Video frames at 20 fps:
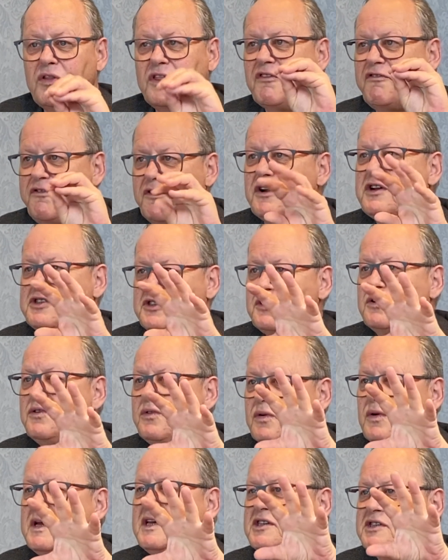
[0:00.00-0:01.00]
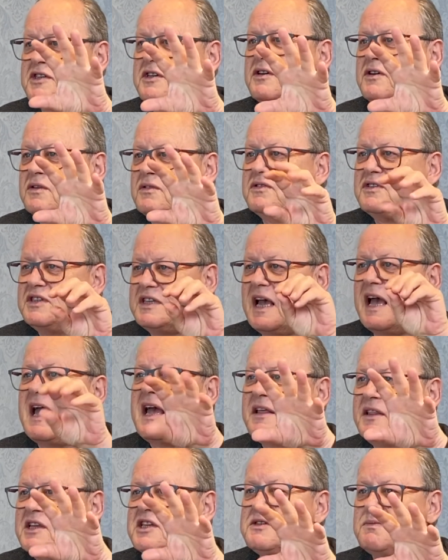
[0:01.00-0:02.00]
first uguisu
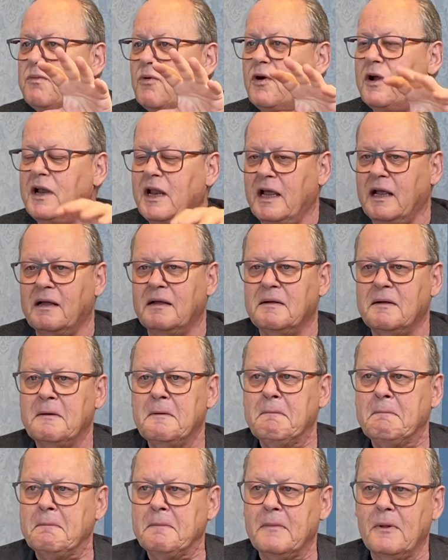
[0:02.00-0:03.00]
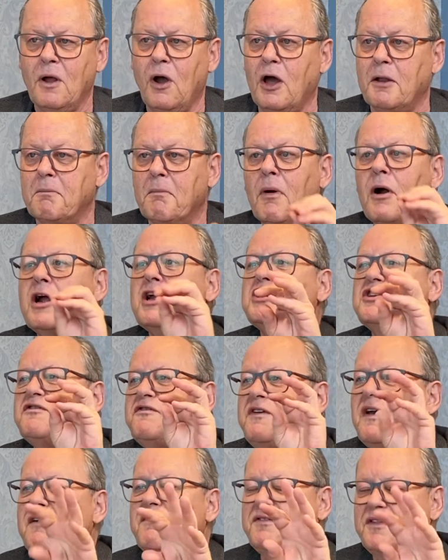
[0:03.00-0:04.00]
sang this morning on March
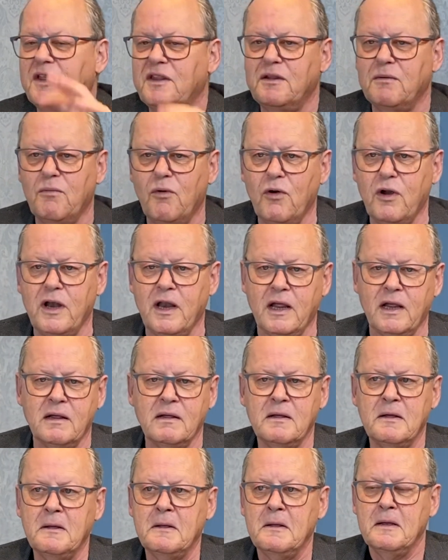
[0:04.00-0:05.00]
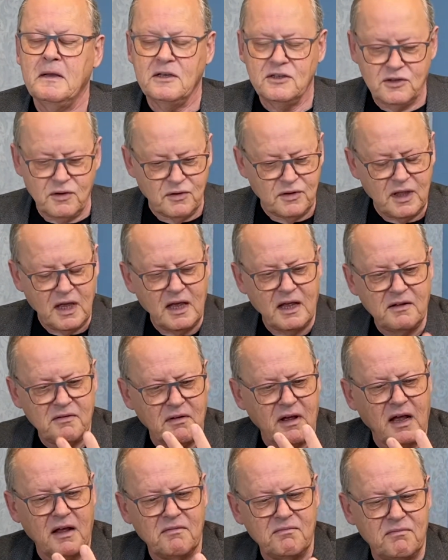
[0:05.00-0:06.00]
5th in the morning. So
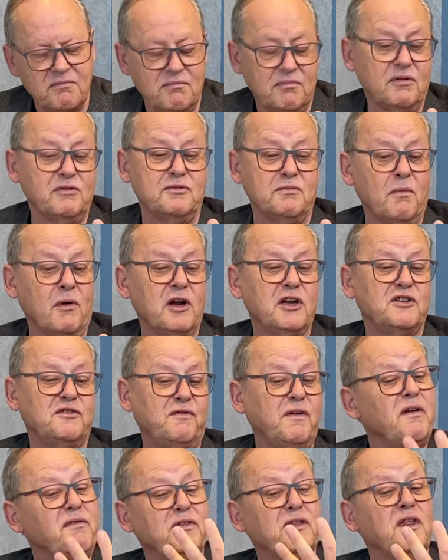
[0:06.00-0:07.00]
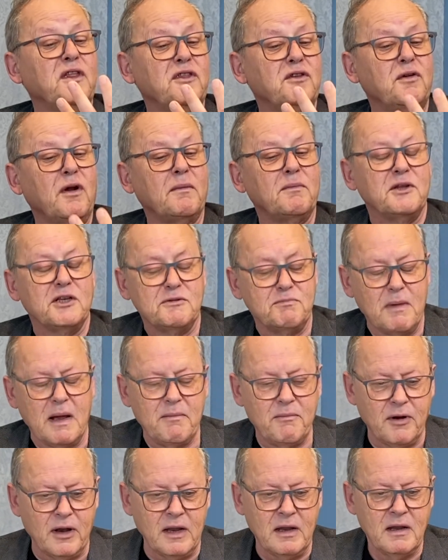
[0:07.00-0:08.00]
it was March 5th that threw up this
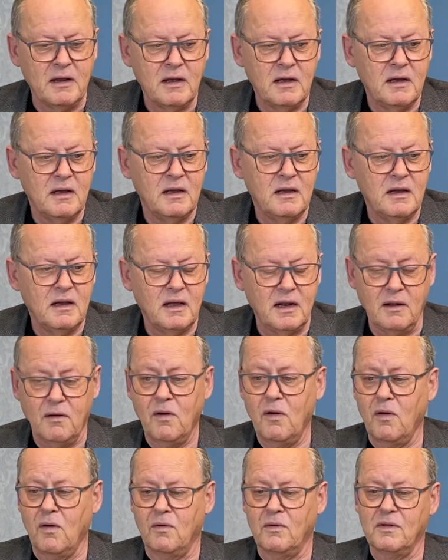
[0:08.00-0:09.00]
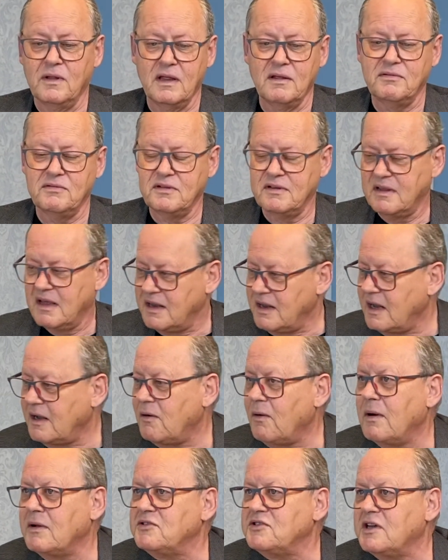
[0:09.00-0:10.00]
memory. And I
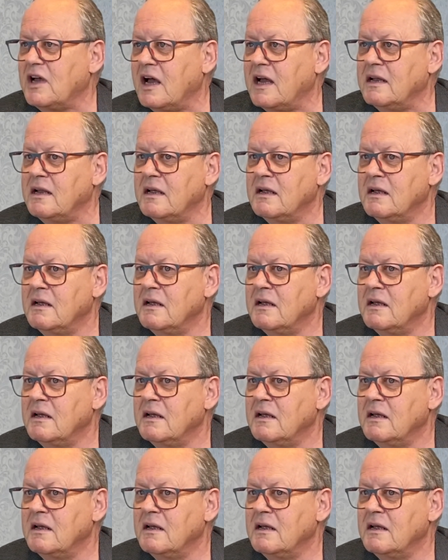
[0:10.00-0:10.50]
go outside.